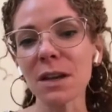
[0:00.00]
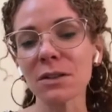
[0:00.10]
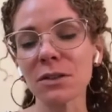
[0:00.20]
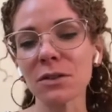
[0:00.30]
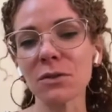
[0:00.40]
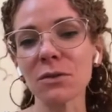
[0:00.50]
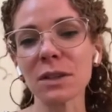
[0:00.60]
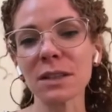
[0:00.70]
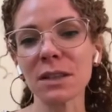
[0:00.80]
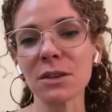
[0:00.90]
to
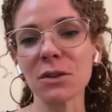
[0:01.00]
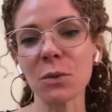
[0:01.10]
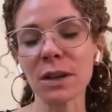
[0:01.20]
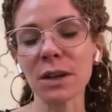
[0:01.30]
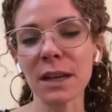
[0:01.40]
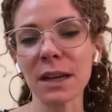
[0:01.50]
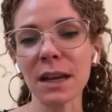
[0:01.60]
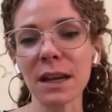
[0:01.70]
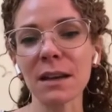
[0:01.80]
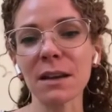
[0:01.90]
continue working
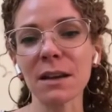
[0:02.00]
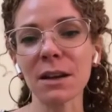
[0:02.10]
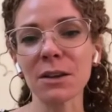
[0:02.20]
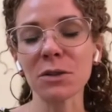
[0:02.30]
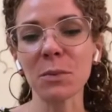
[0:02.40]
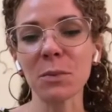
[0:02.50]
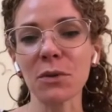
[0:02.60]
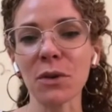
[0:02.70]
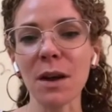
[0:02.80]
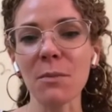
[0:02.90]
in a country
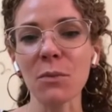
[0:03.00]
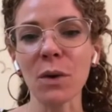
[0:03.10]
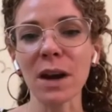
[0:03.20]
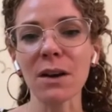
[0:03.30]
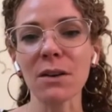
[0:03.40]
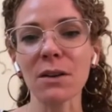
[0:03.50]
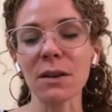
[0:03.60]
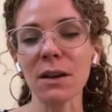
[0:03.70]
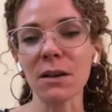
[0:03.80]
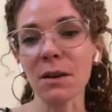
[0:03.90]
program where
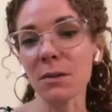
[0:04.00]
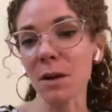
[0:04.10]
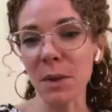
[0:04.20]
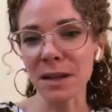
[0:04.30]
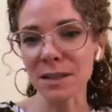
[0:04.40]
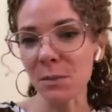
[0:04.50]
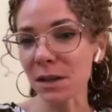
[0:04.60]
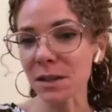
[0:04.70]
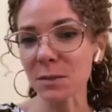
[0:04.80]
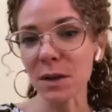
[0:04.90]
a pandemic
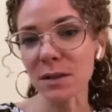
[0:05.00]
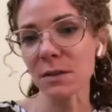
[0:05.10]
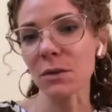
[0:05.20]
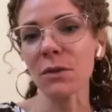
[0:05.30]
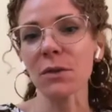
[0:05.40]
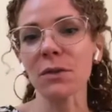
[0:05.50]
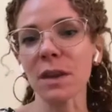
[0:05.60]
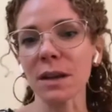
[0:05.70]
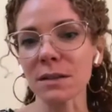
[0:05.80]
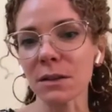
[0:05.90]
is present, although that
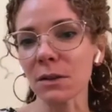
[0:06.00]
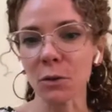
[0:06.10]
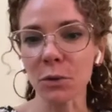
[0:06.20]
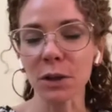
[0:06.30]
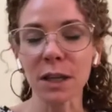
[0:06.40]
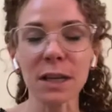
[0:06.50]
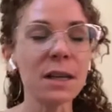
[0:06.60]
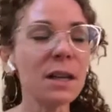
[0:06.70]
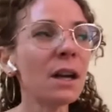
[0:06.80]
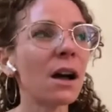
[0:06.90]
is globally,
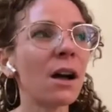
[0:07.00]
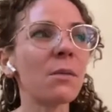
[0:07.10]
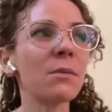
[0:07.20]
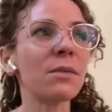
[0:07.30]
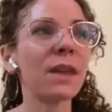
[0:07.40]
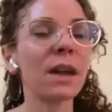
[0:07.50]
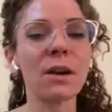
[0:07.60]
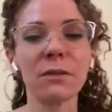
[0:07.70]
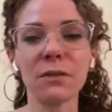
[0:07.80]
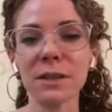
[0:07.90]
they
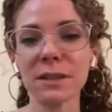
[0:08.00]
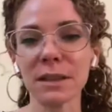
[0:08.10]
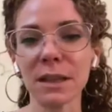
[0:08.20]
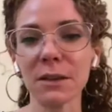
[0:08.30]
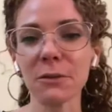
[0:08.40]
are free to leave.